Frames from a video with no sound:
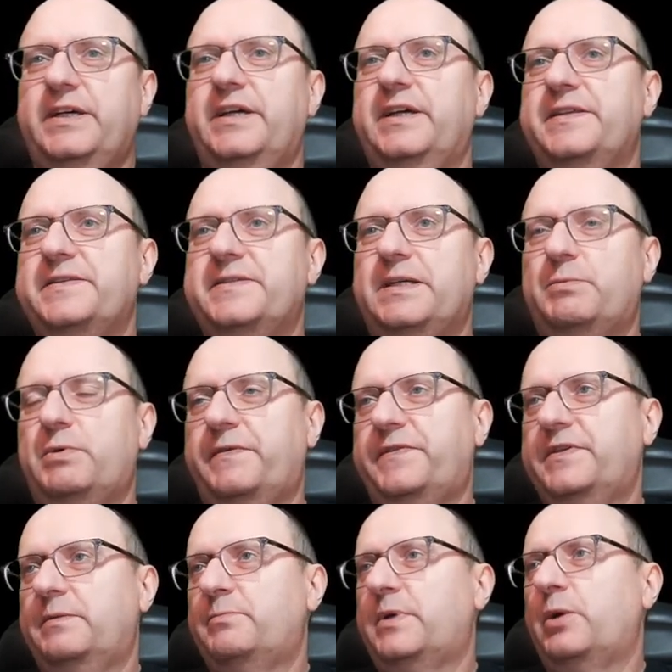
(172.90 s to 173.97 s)
And some of
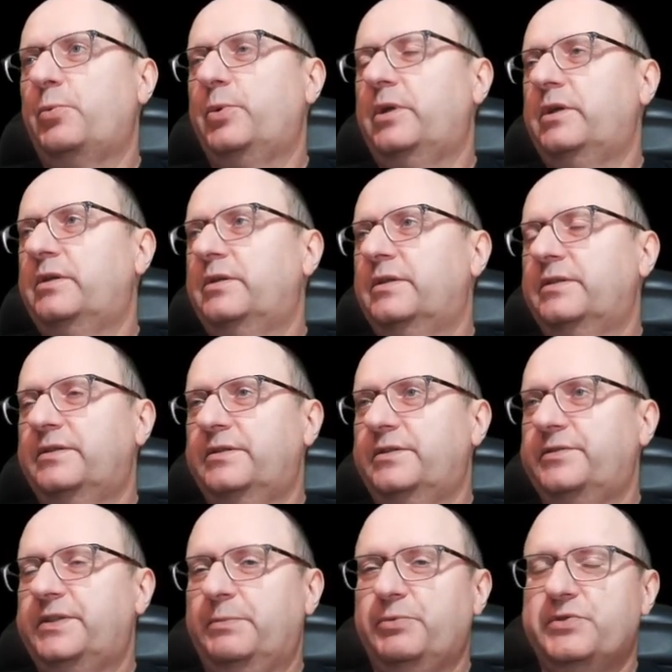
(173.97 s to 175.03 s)
them I
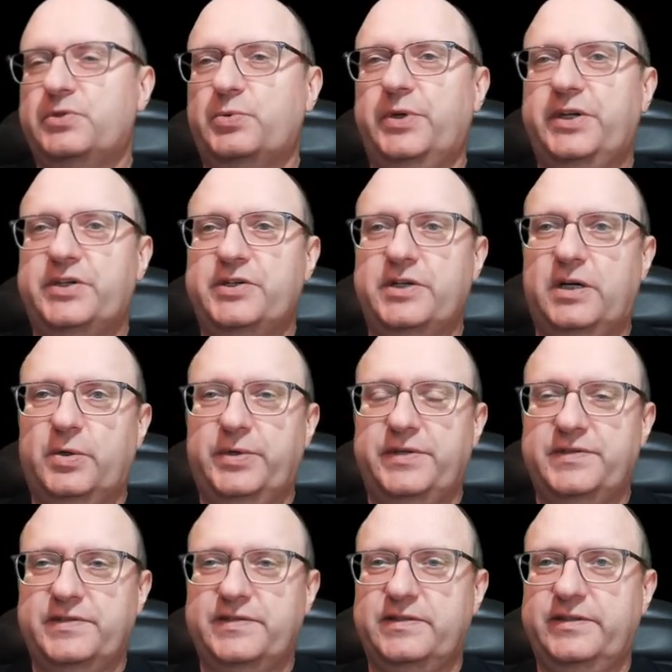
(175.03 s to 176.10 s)
will demonstrate now
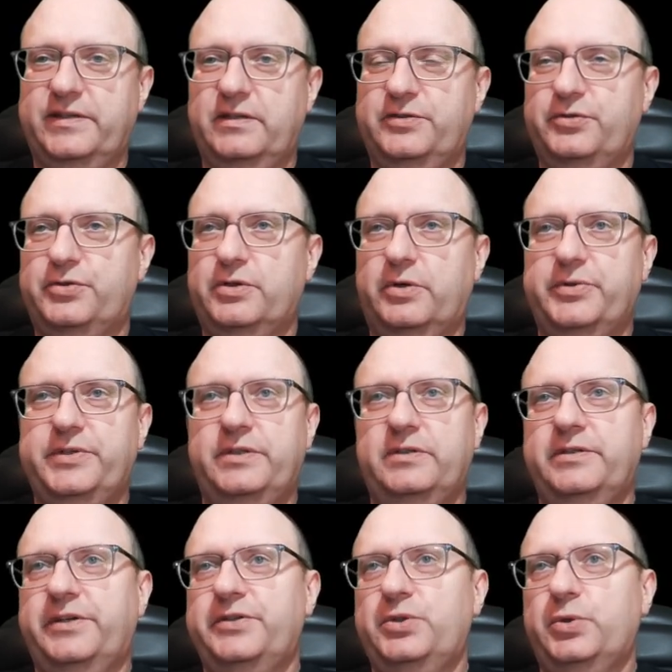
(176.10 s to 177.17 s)
in this little
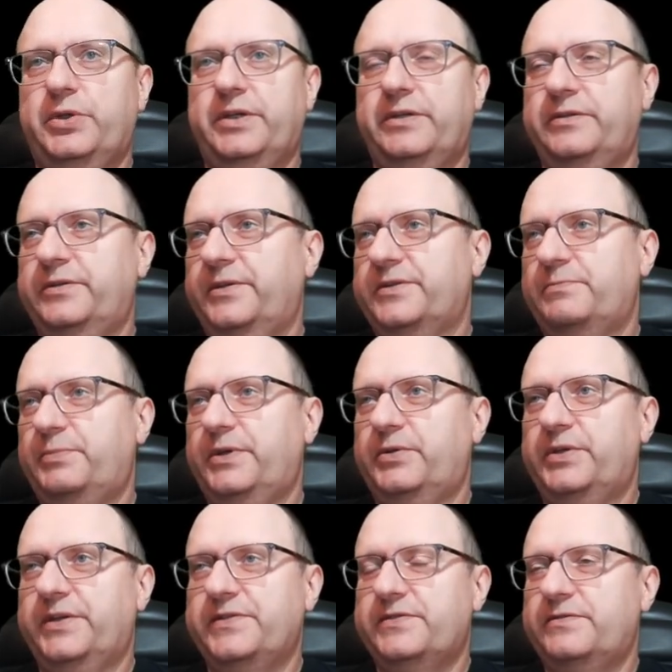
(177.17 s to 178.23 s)
tutorial, and you can
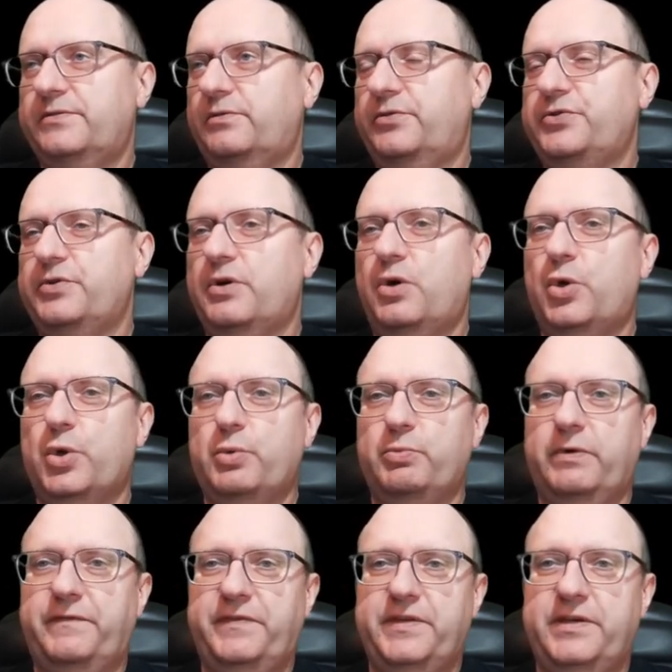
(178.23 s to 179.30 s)
experience on your own
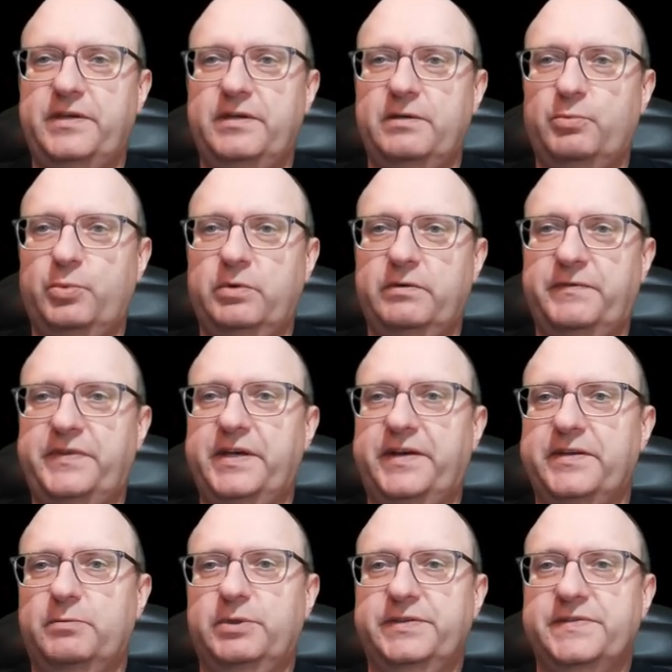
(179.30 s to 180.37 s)
with the
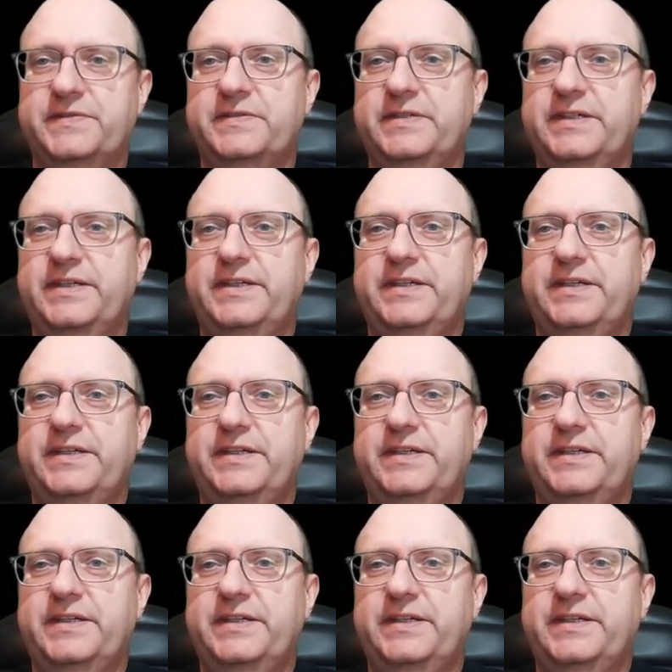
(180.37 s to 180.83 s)
other ones.